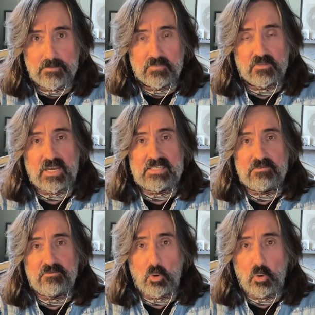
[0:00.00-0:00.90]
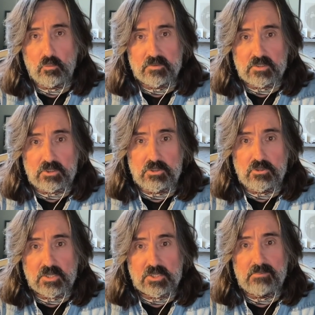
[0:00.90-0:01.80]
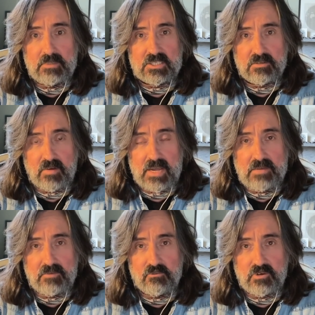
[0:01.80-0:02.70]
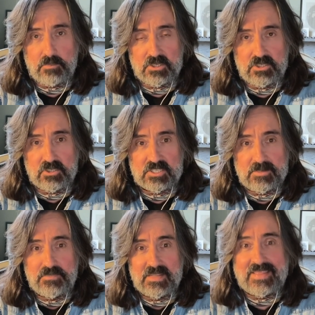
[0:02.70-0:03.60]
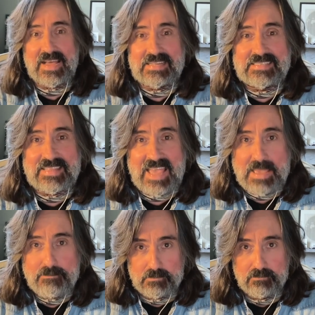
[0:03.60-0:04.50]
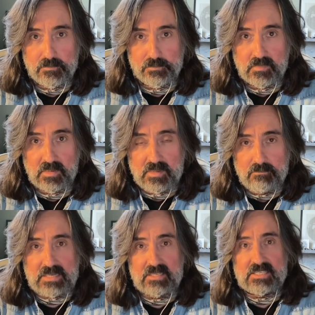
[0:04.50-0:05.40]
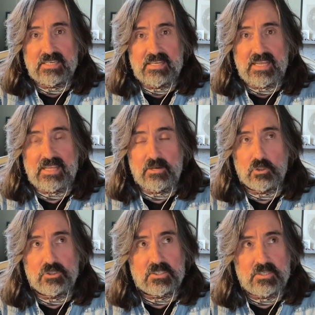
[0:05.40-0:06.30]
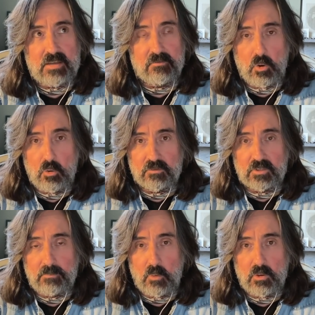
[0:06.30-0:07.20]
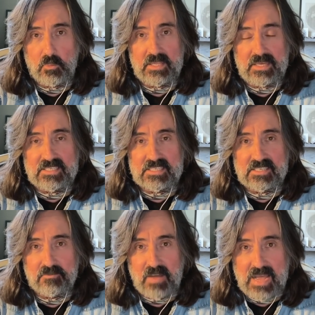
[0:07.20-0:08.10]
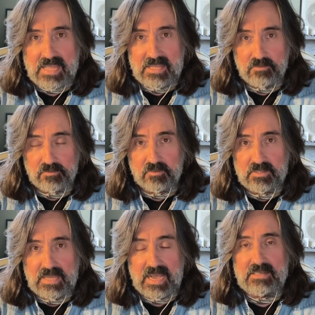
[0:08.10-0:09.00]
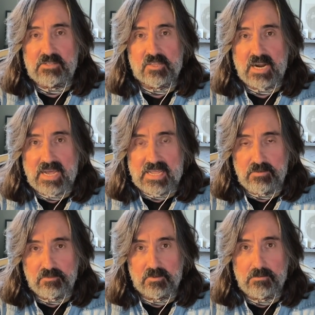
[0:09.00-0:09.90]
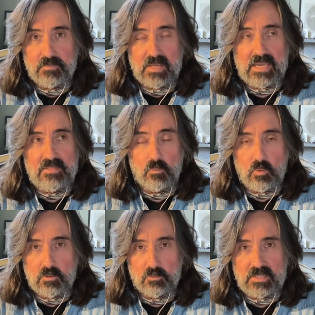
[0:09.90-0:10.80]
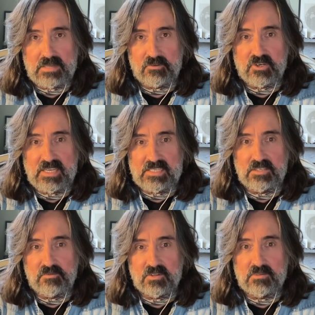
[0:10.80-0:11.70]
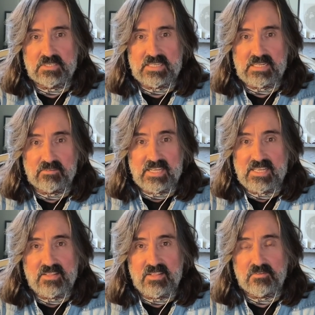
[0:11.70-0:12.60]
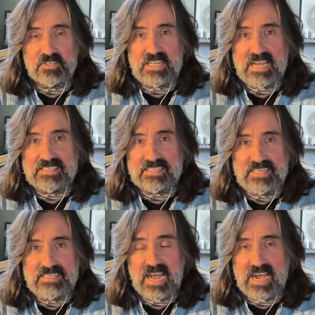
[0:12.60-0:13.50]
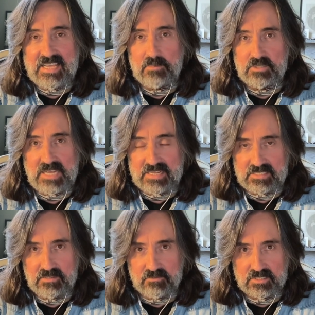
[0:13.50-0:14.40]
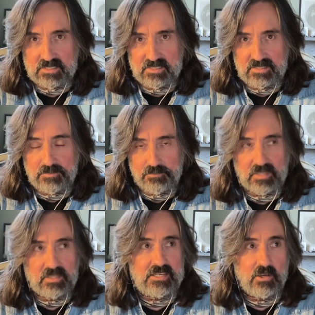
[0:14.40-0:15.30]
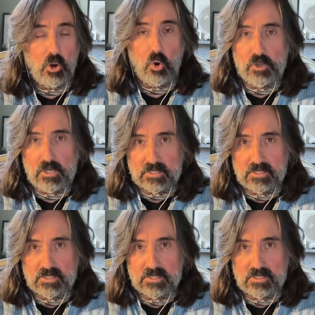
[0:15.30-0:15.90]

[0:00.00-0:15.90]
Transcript: that has evolved to do nothing but survive and reproduce. That's them. Because in order to evolve to the point where they can survive and thrive in the world that they've created for themselves, they've set aside higher objectives like honour